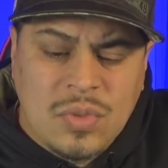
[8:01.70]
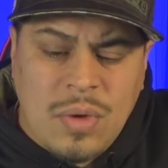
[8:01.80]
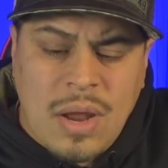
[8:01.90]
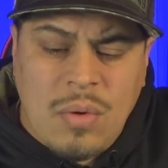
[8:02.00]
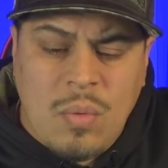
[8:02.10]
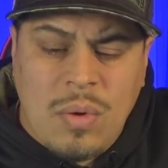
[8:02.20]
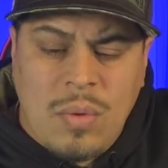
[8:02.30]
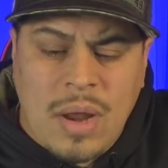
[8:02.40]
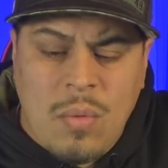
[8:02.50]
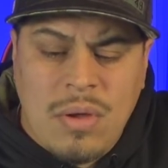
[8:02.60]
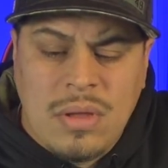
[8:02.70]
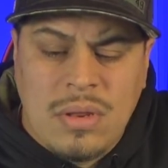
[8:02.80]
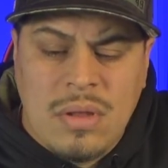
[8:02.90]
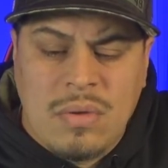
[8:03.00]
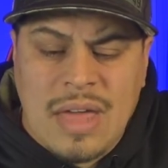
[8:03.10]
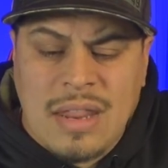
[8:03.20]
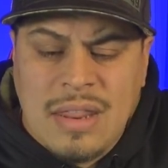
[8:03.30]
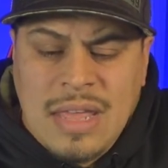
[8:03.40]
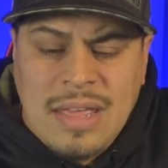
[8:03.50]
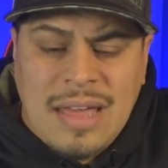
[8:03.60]
what I want you to know,
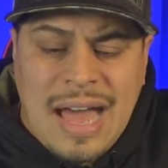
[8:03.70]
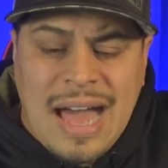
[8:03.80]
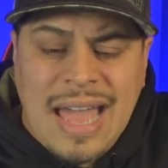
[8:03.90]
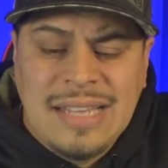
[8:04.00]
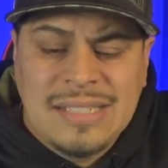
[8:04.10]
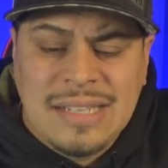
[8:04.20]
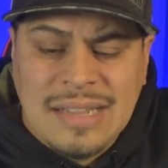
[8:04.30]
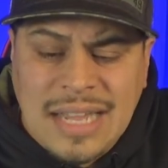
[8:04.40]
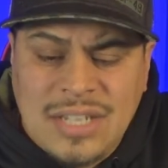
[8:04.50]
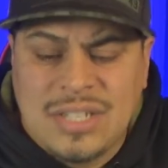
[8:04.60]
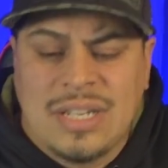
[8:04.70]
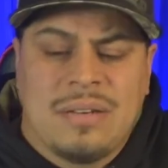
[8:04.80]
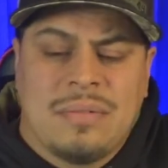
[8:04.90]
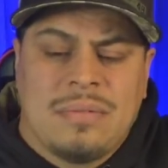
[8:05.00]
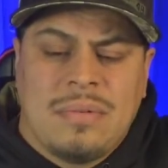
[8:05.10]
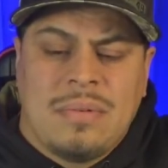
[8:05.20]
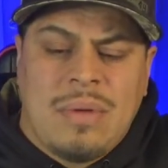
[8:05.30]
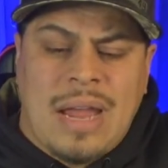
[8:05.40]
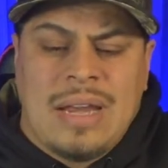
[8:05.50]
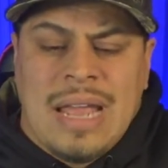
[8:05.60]
that isolation,
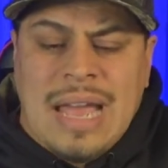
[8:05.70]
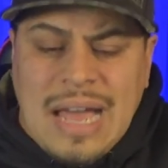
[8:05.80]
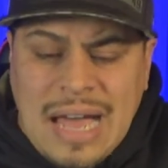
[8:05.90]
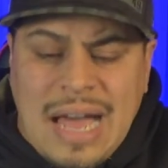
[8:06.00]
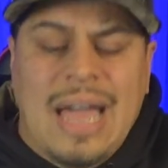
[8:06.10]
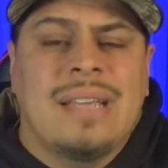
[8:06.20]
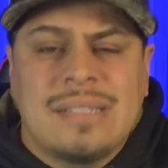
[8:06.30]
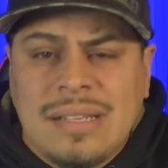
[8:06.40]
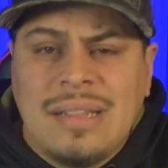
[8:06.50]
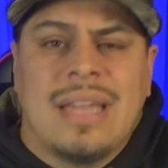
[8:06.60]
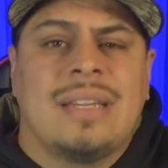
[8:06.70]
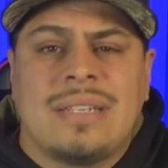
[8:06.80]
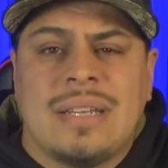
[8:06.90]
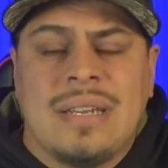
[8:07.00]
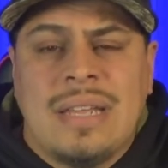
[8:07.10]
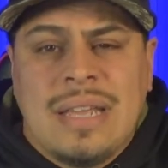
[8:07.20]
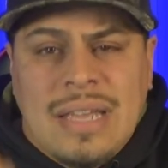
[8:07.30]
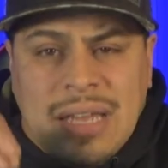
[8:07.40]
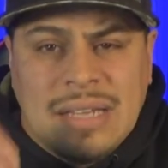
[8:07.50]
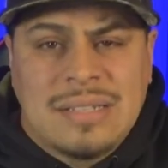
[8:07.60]
right? Isolation
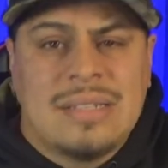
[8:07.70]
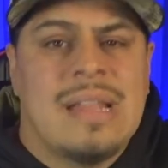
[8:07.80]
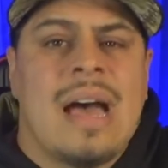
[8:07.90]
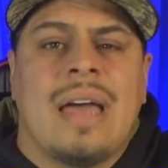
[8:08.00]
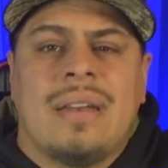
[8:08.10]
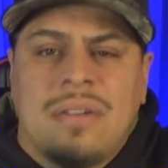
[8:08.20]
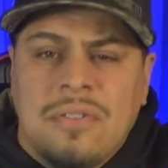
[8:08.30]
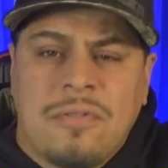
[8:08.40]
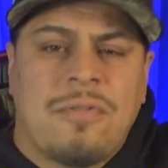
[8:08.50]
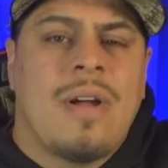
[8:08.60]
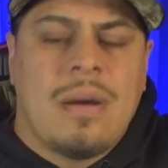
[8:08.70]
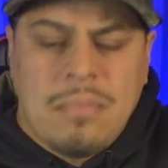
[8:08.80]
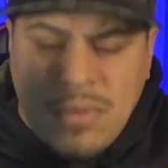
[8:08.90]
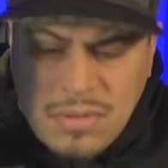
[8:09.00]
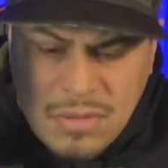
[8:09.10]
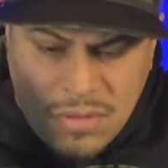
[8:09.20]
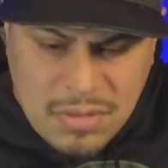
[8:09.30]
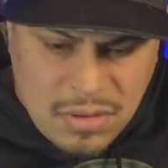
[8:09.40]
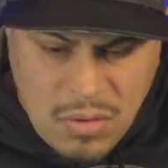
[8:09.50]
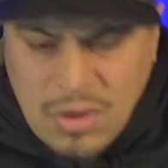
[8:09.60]
is not from
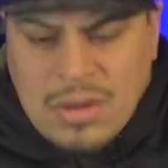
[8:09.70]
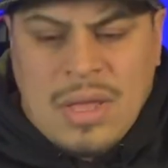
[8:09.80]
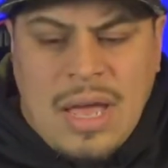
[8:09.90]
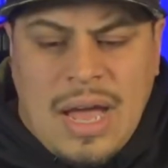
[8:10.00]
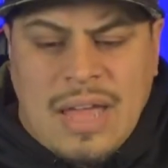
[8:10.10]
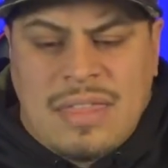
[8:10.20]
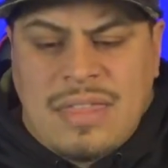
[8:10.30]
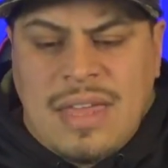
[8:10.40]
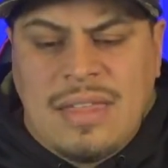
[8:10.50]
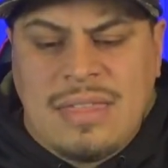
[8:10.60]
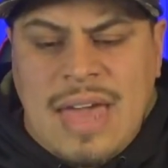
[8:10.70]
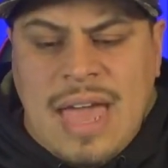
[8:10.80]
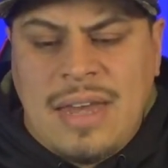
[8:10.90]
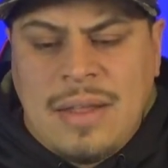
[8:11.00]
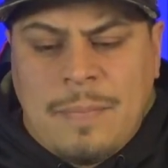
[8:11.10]
the Lord. I think that